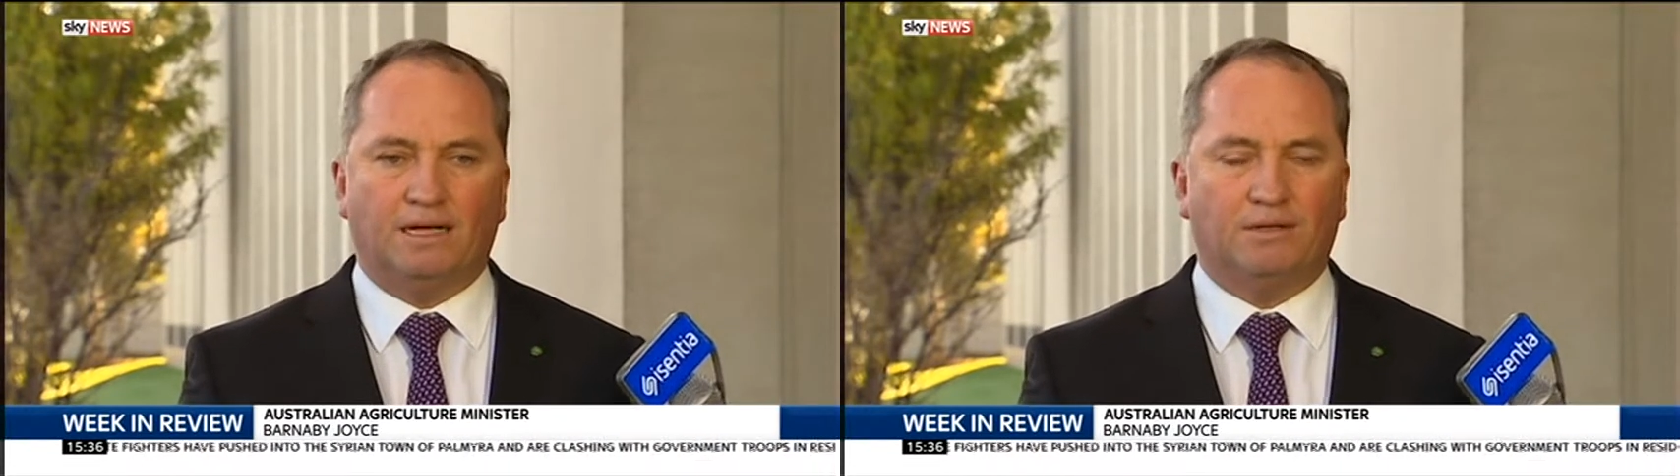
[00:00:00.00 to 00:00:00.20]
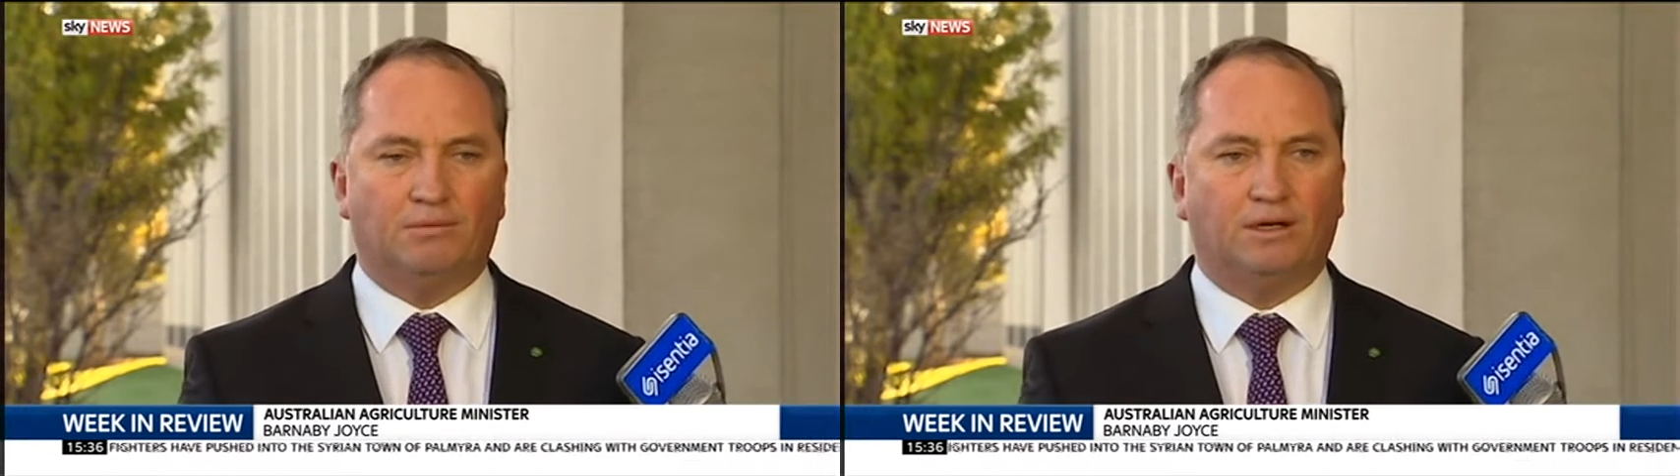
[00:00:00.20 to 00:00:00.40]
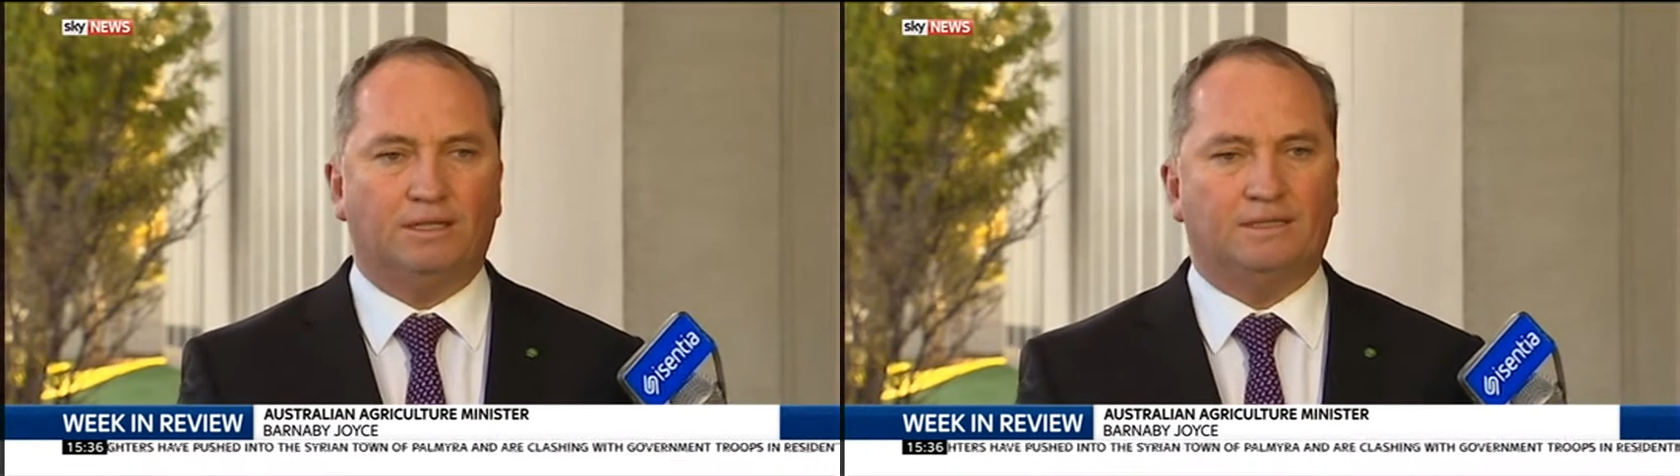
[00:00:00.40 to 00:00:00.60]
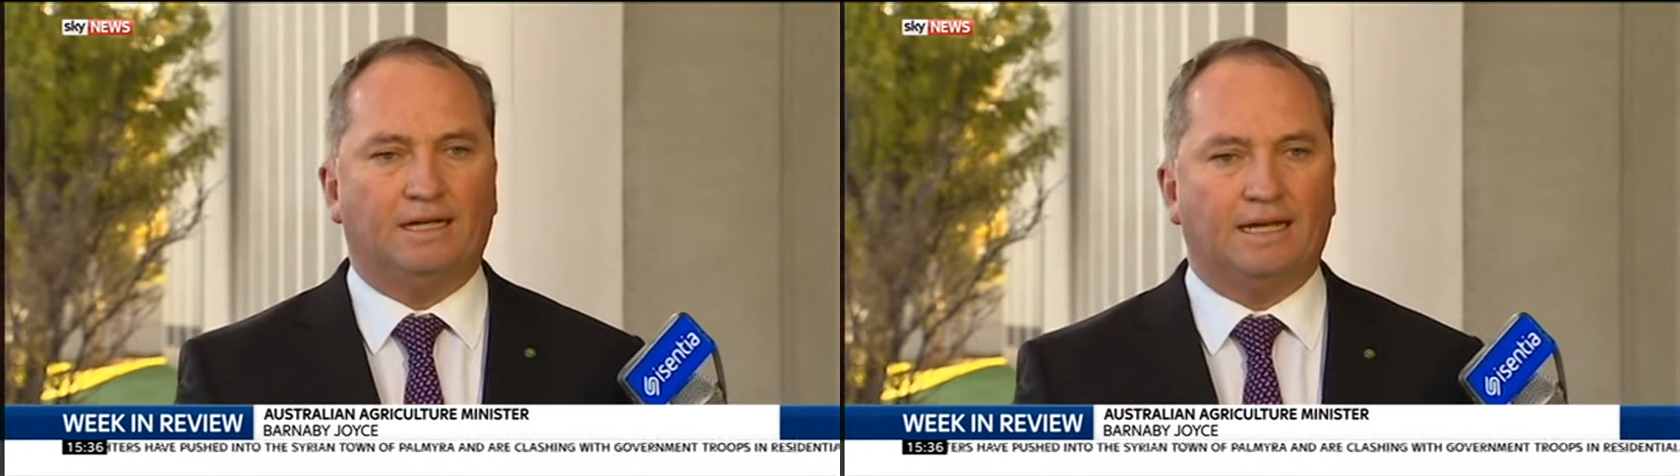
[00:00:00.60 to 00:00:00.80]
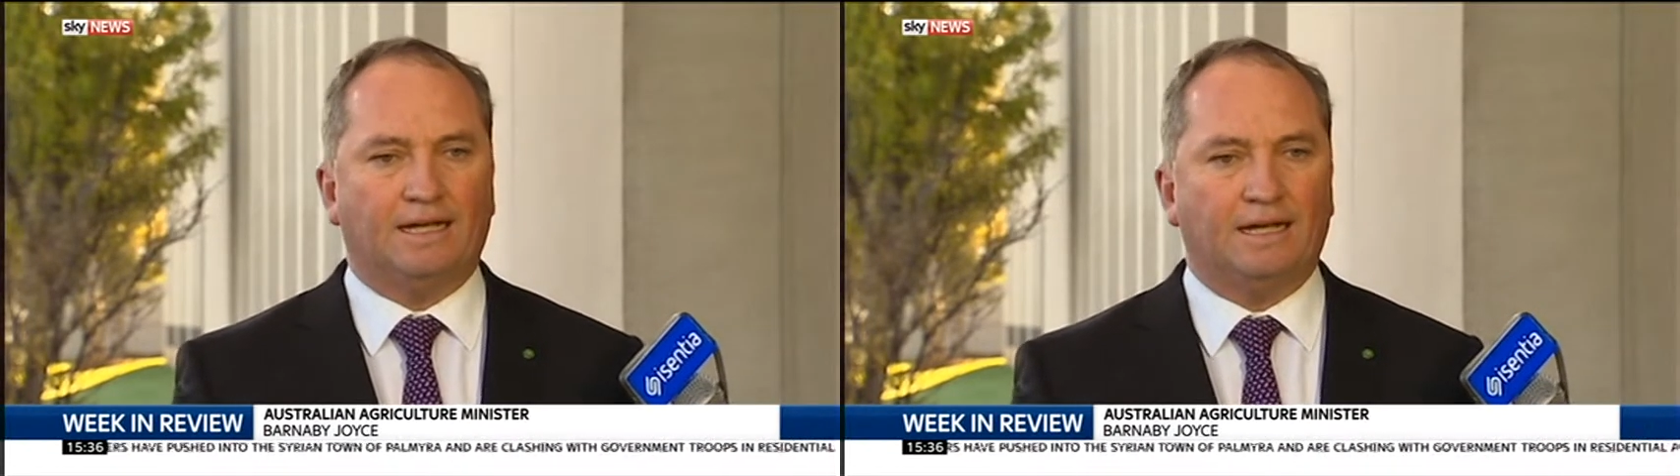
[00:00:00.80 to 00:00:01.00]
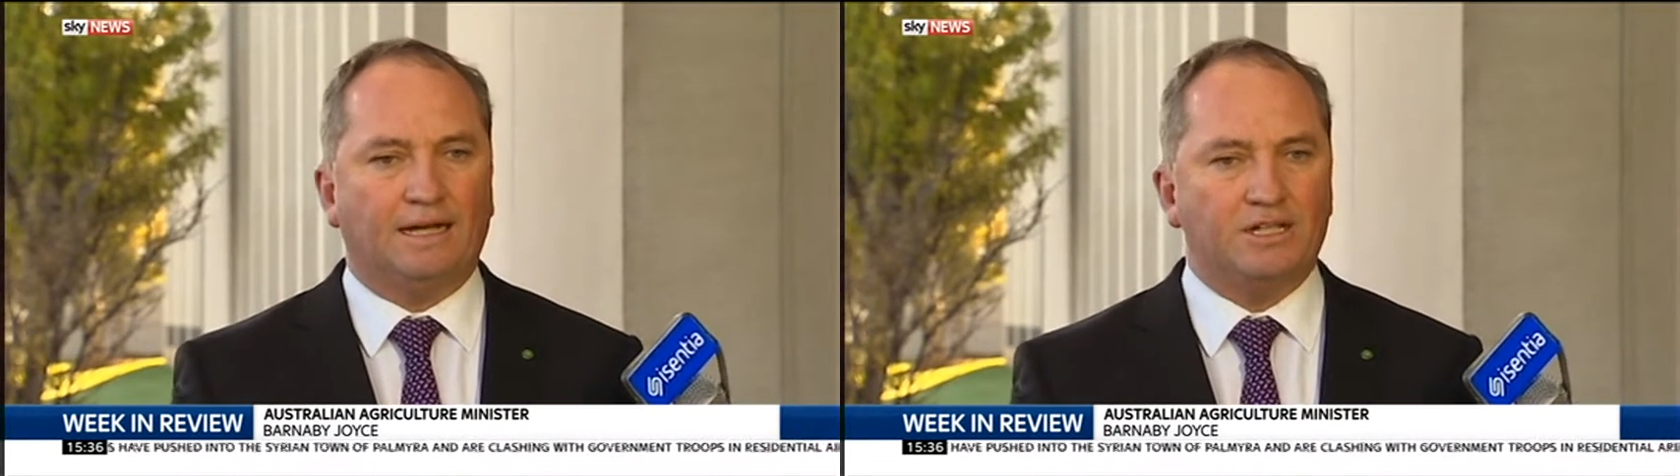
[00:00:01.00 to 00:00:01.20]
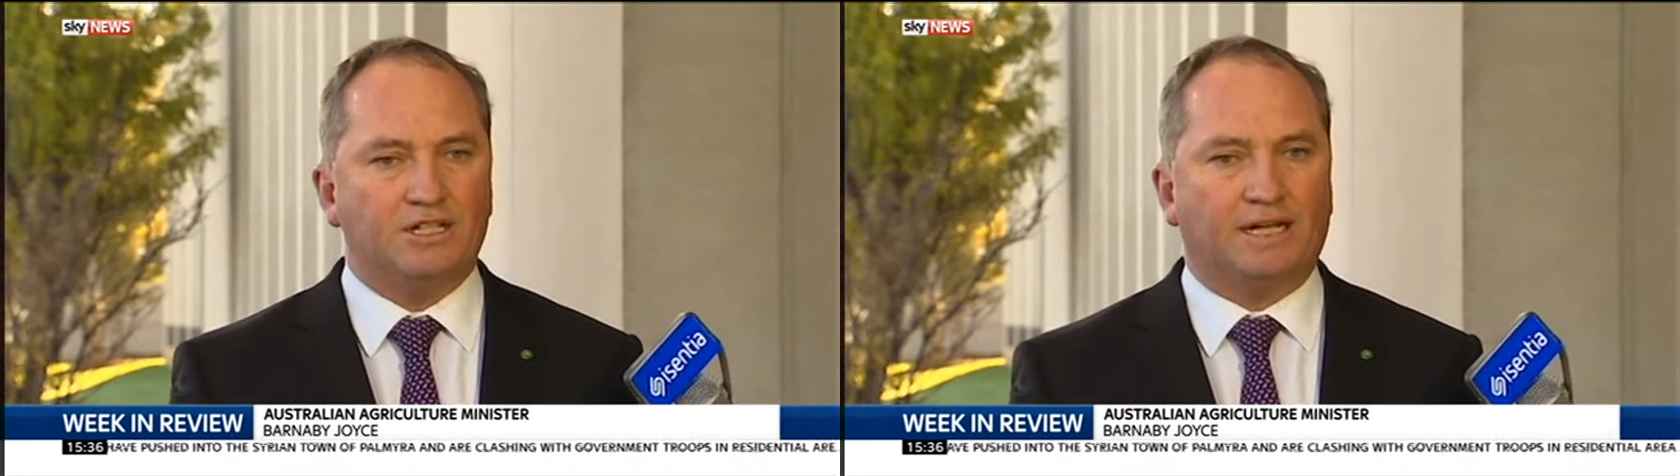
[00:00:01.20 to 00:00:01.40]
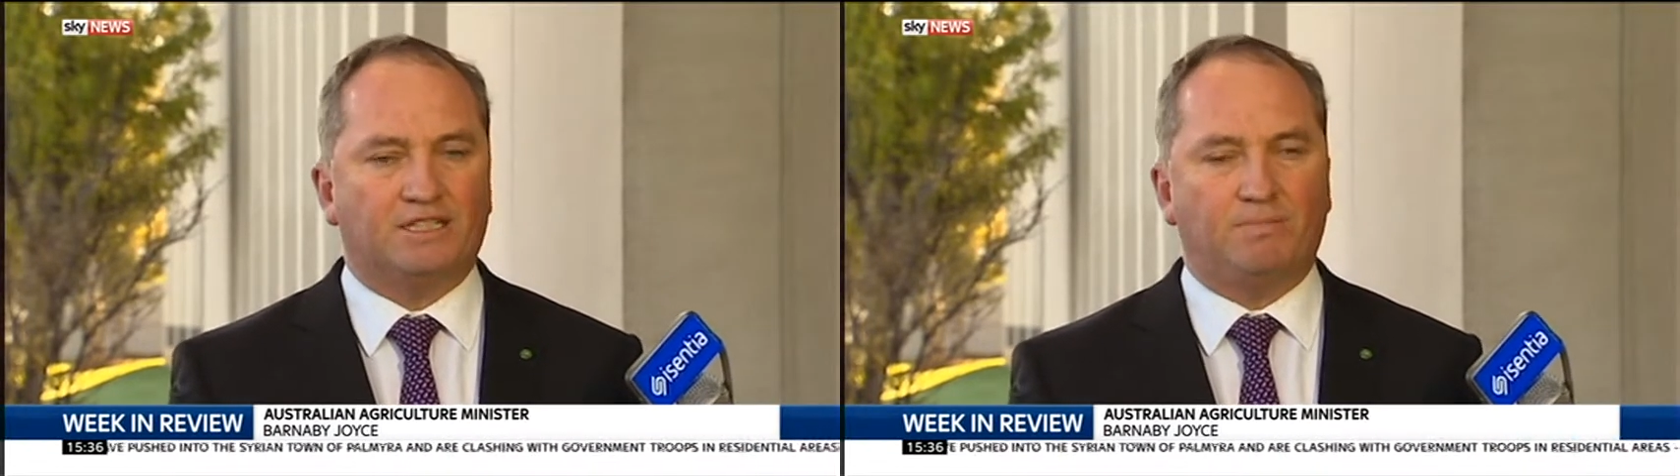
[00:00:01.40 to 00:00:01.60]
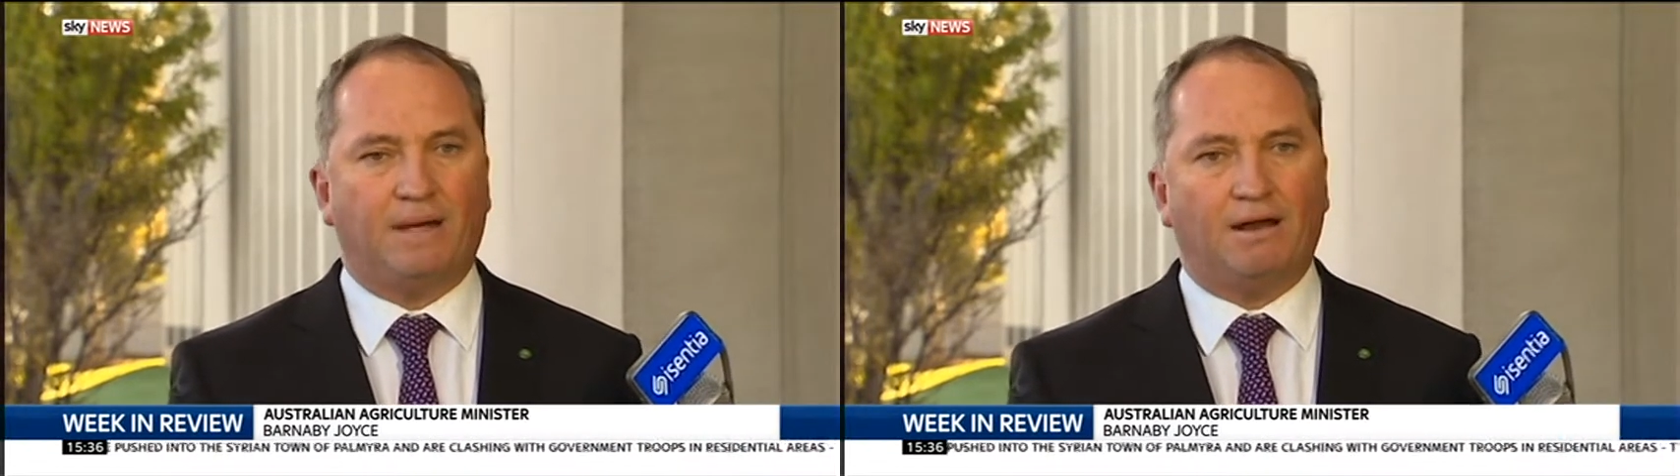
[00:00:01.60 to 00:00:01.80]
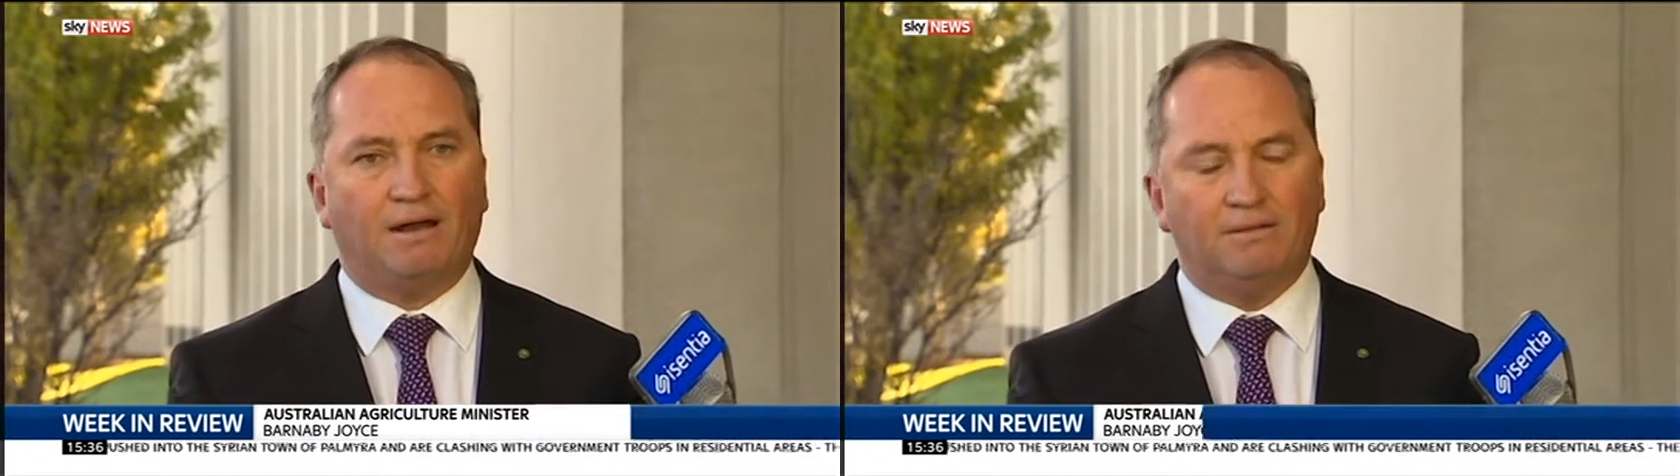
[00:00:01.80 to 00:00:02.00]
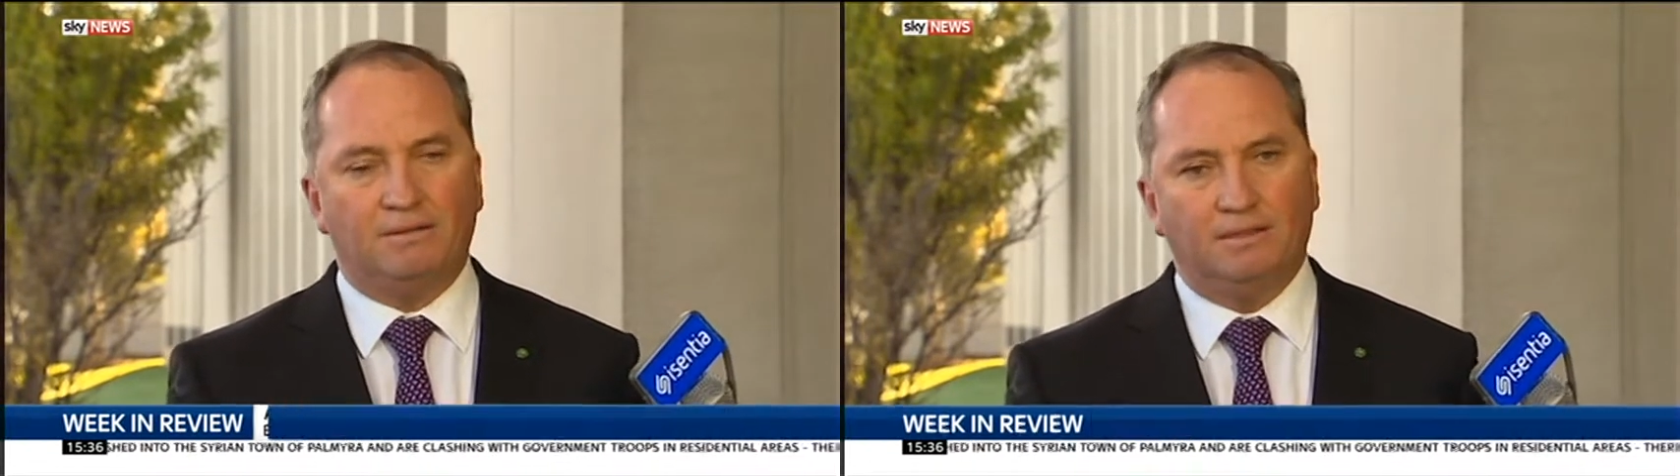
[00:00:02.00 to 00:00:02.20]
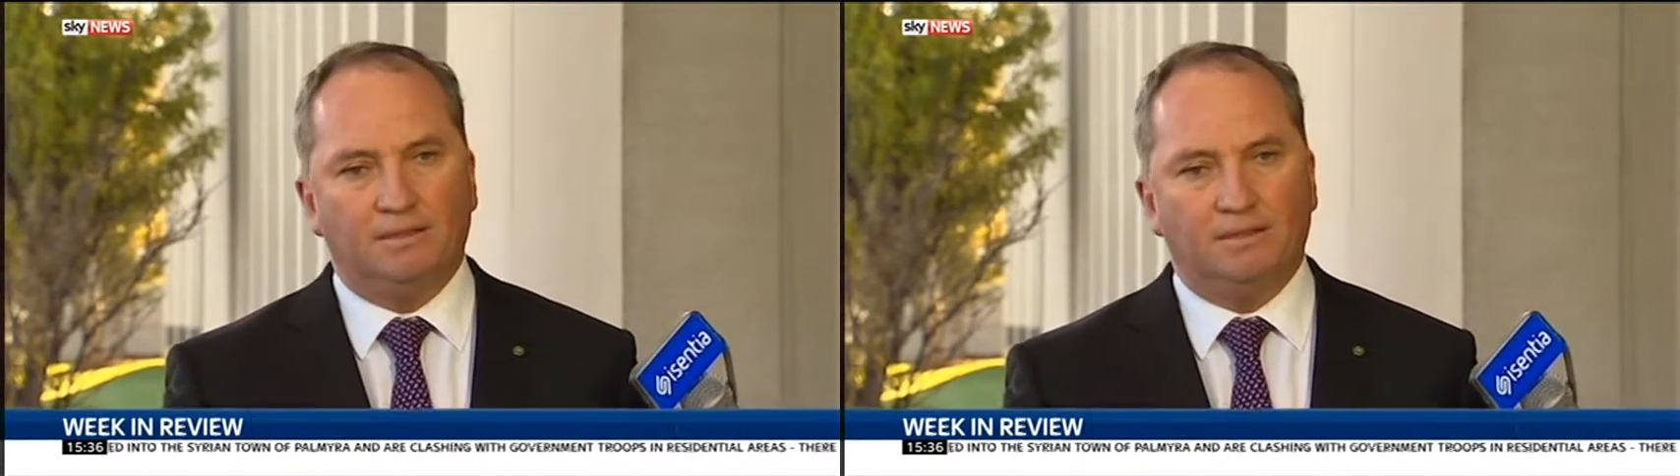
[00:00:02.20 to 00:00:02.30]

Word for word: otherwise AKA Jack Sparrow,